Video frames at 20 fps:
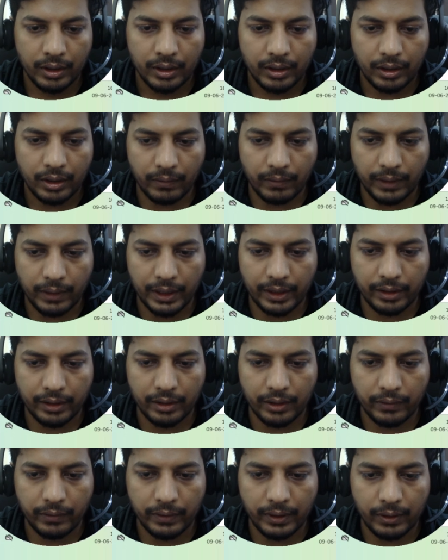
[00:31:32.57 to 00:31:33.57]
Now what
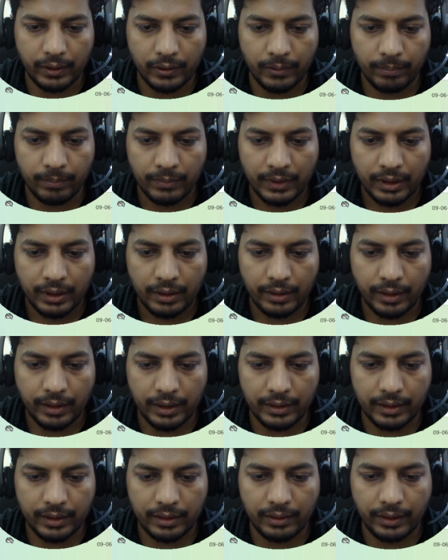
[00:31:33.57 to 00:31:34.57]
actually we'll do, I'll
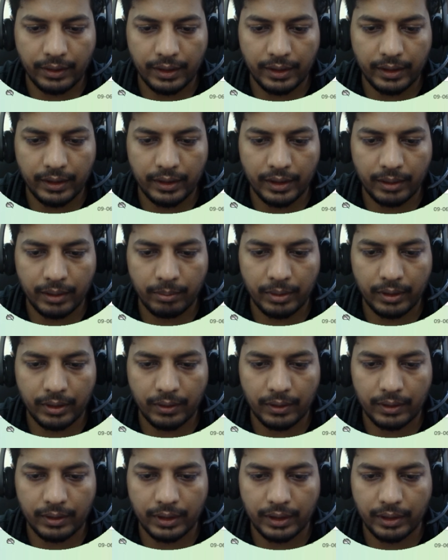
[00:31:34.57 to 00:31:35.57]
just delete it
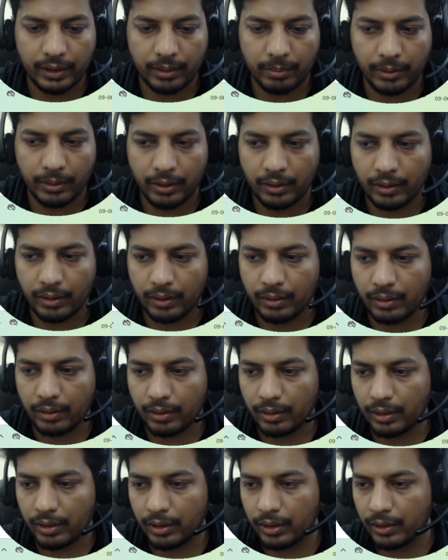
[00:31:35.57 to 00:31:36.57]
because as of now
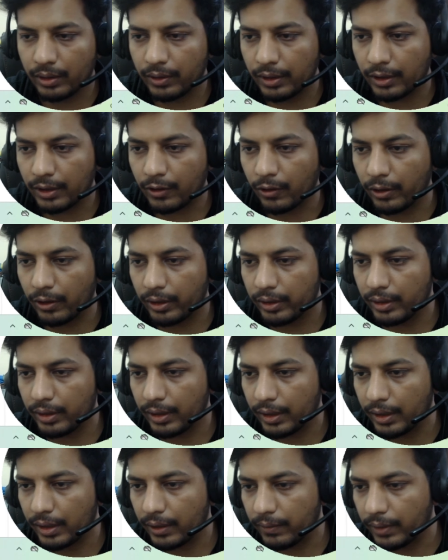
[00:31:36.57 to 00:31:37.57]
this will cost
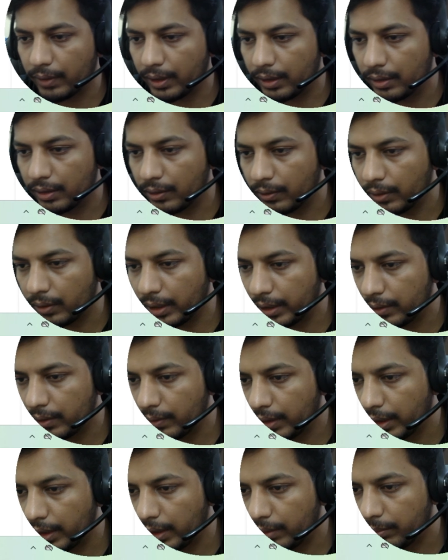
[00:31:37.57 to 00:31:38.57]
otherwise, so that's why
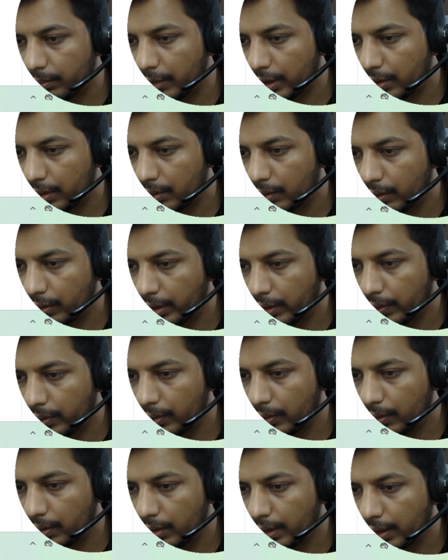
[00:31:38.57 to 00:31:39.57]
I'm just going
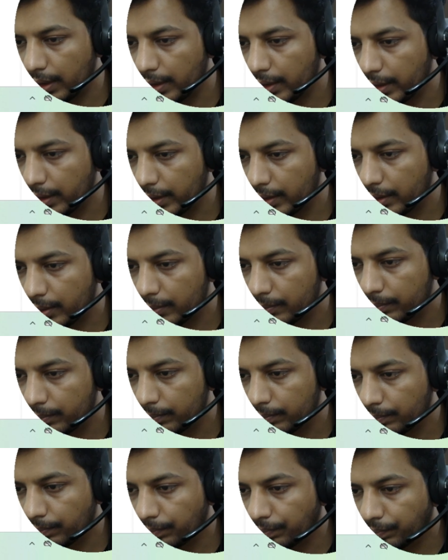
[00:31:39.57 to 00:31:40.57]
to delete this.
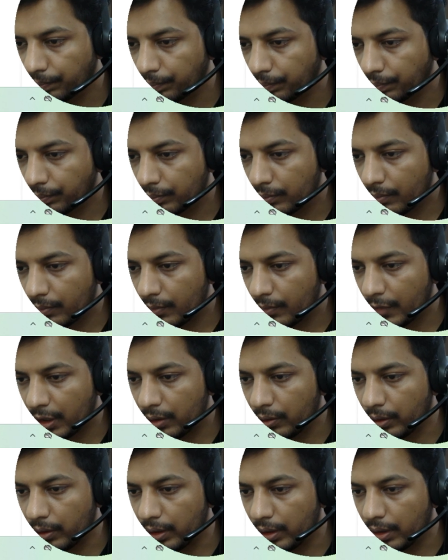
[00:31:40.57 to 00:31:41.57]

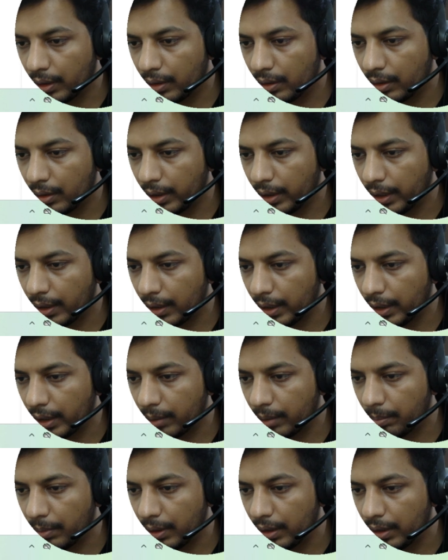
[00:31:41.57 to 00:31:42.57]
So it is saying
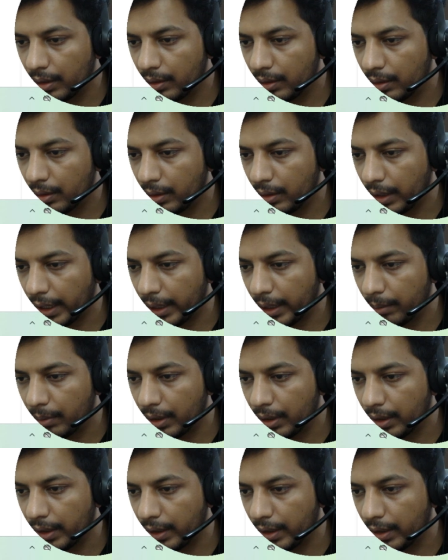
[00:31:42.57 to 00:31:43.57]
like please type the
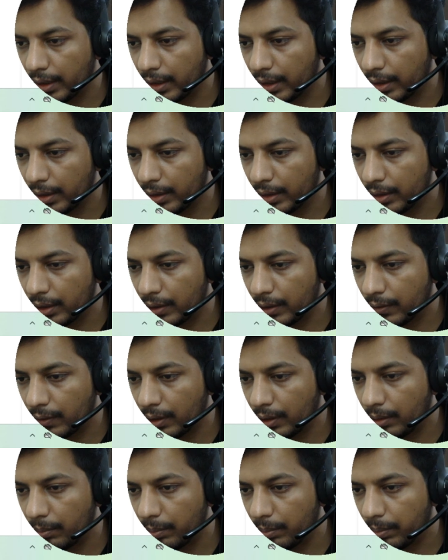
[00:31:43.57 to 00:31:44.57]
dedicated
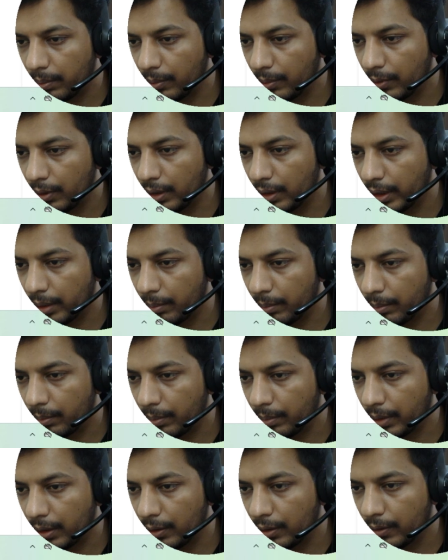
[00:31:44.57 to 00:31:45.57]
SQL pool name
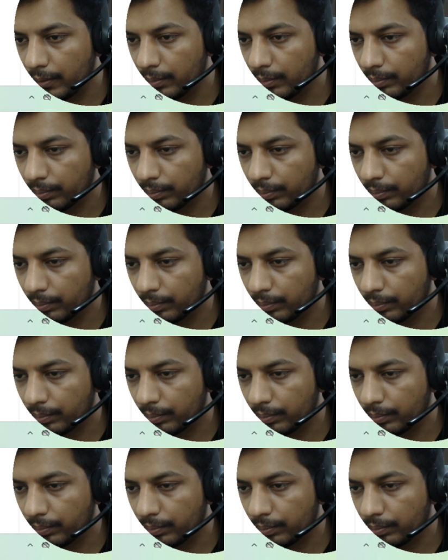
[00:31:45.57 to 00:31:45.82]
below.